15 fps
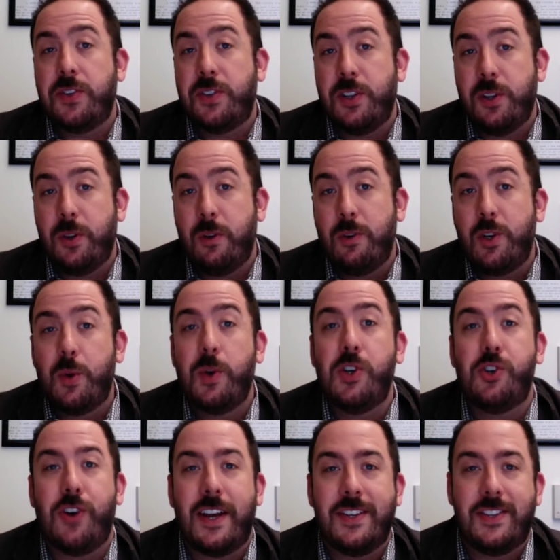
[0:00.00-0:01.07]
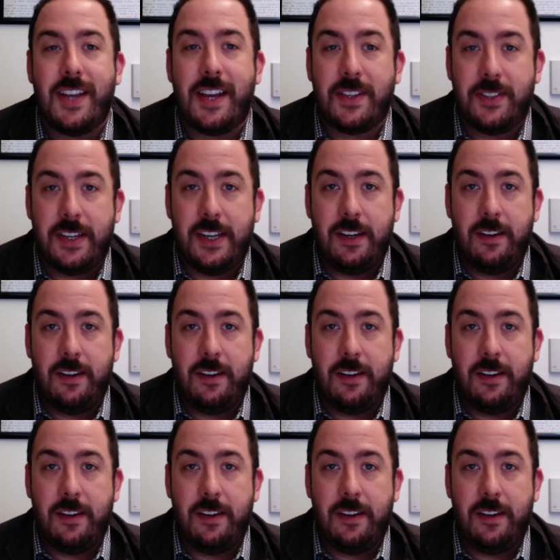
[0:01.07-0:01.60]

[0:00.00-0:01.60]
do to address sexting?